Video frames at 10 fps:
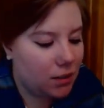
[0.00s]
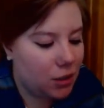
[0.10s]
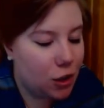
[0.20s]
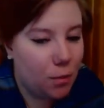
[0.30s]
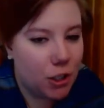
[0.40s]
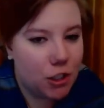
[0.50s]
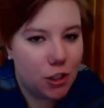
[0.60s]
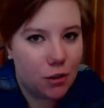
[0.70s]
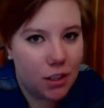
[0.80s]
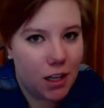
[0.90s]
so much
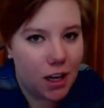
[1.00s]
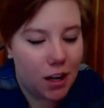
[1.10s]
so that